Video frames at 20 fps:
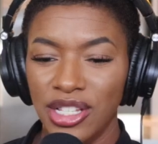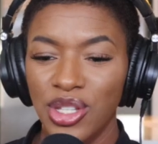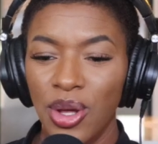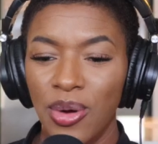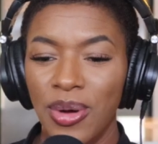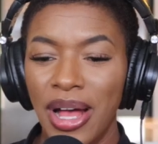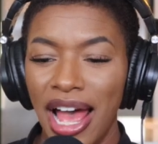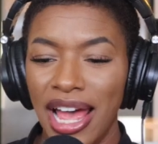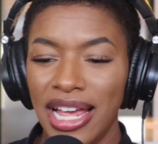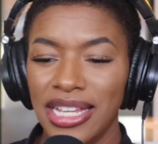
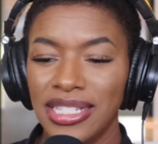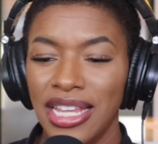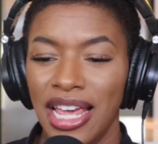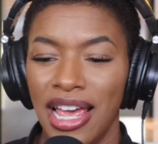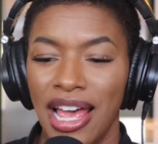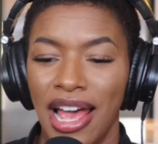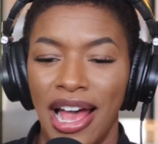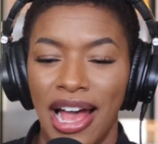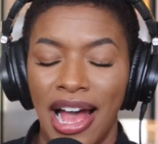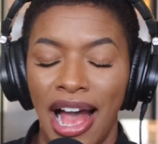So guys,
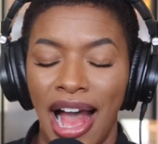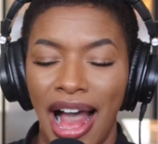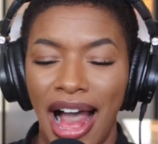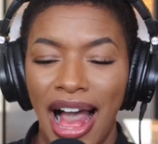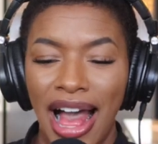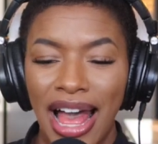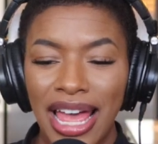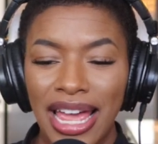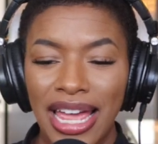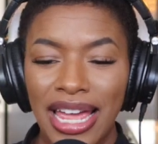
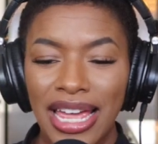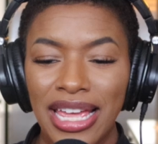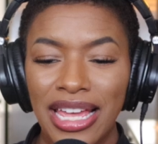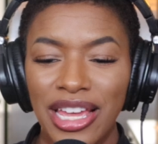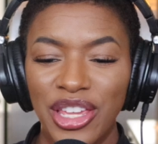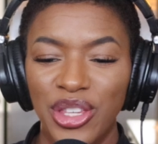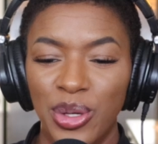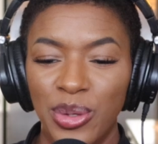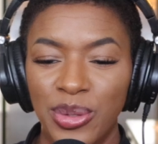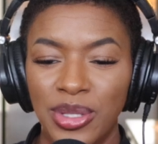
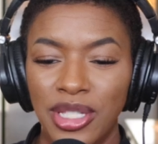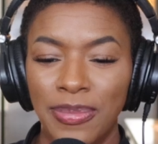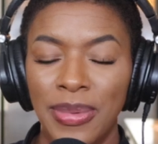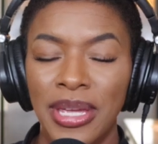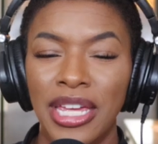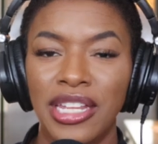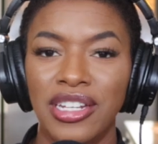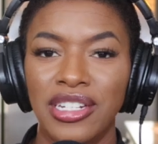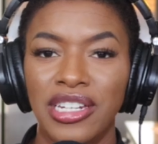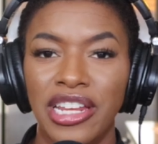I used to
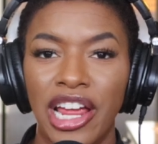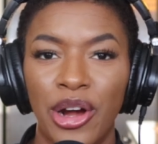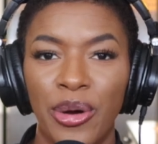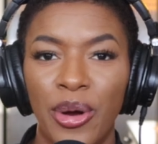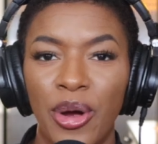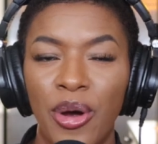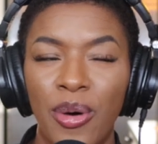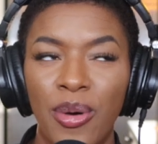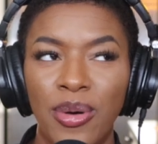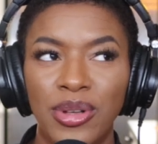be into
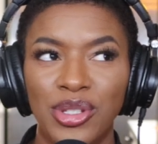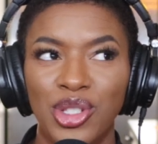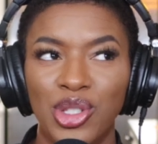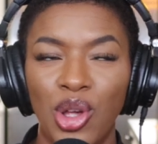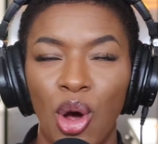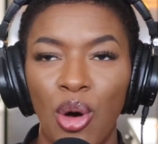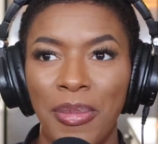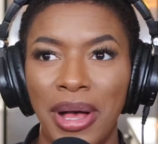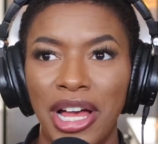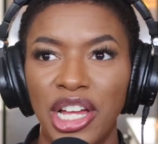tarot
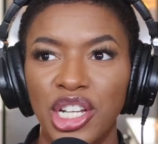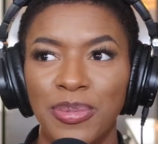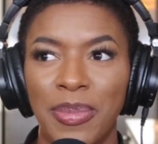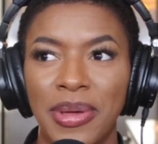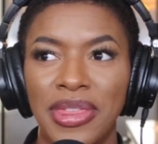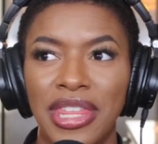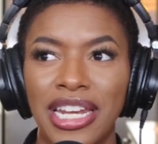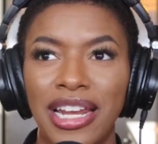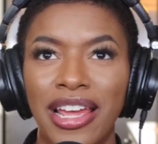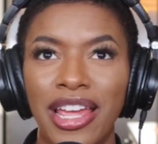so much,
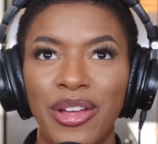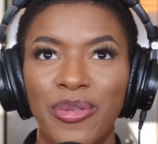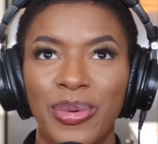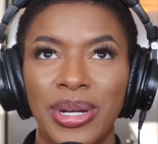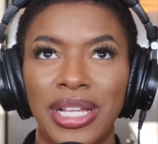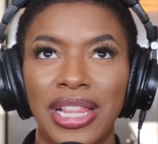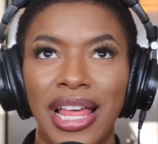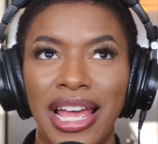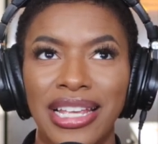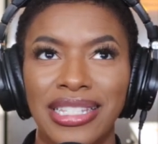but then I
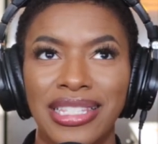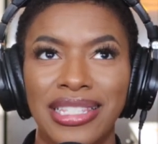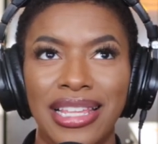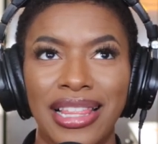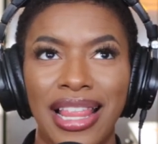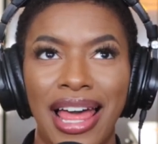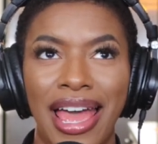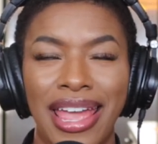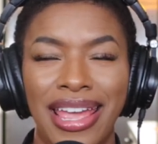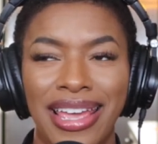realized
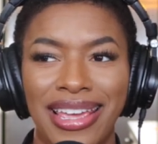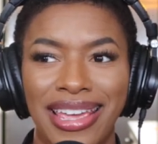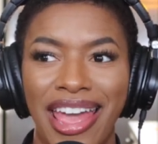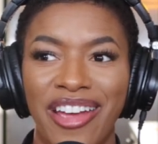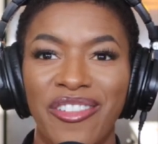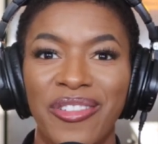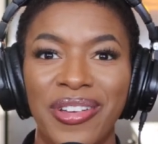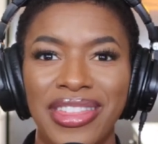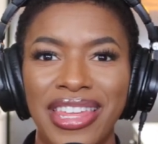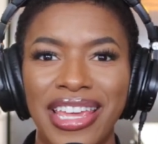that like
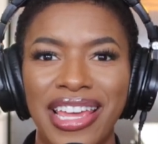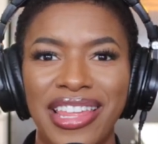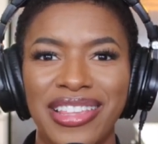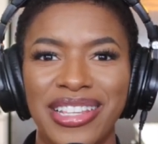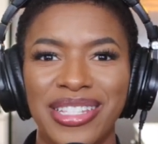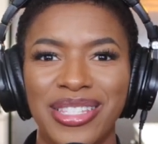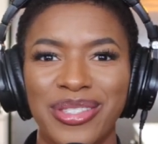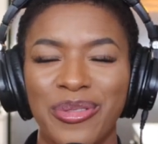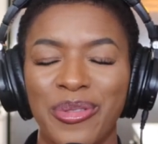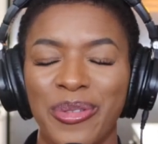everything in
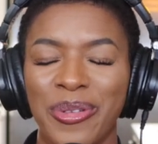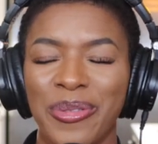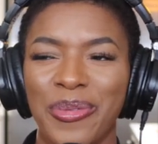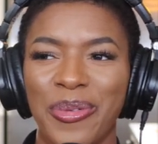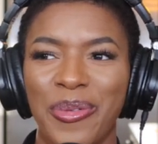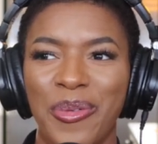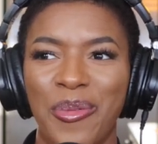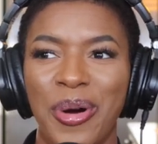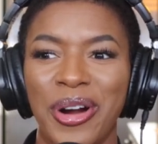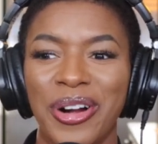this
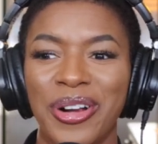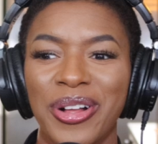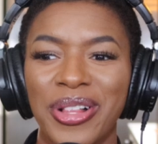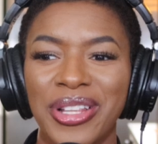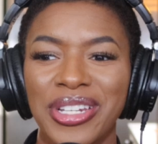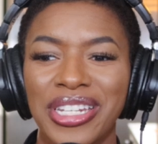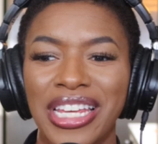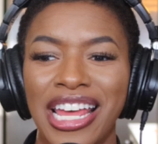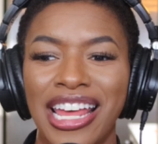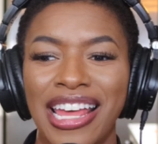
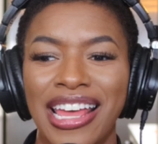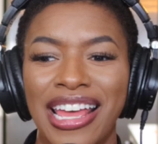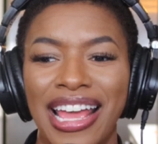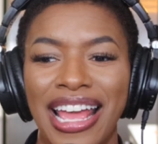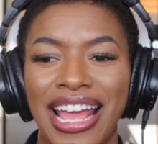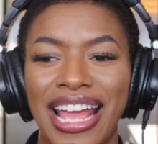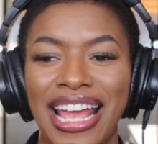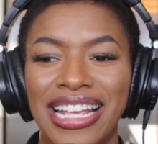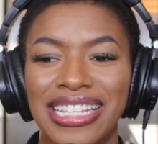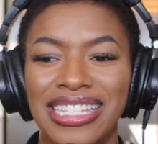world
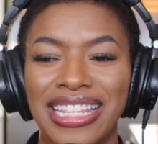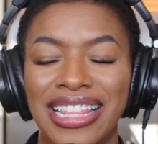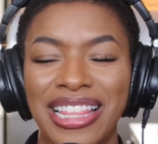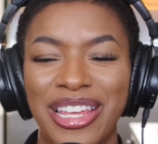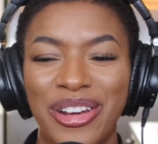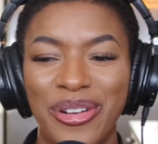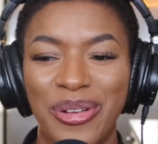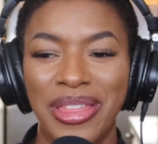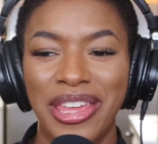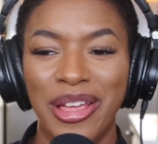is
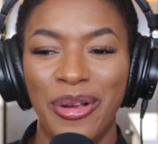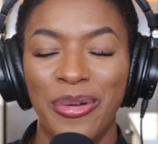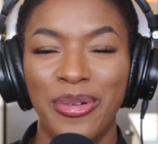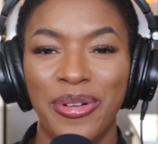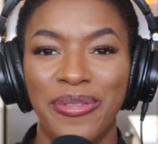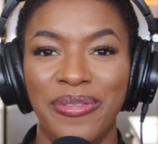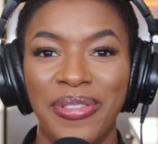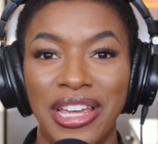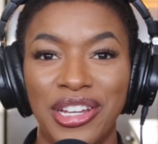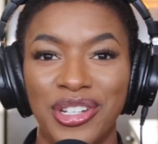literally a
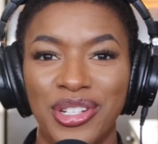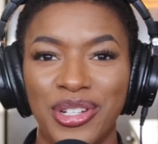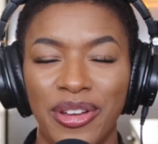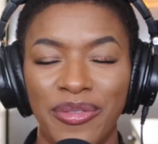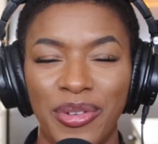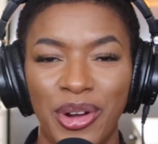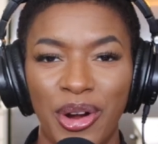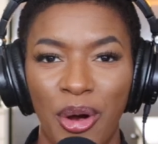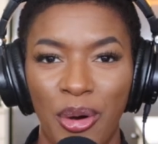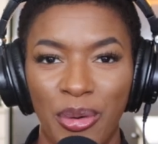reflection
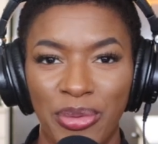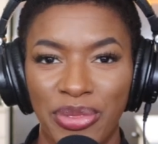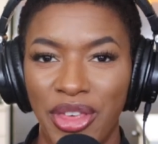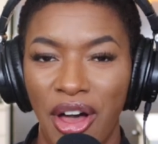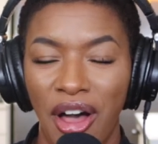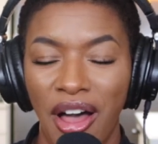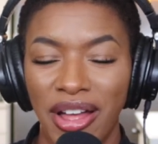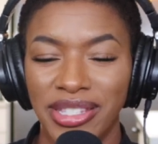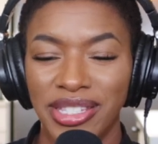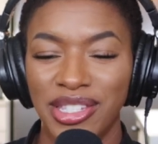of your own
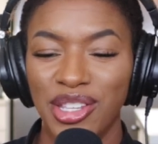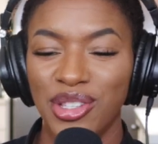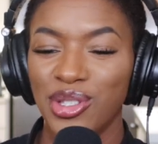thoughts.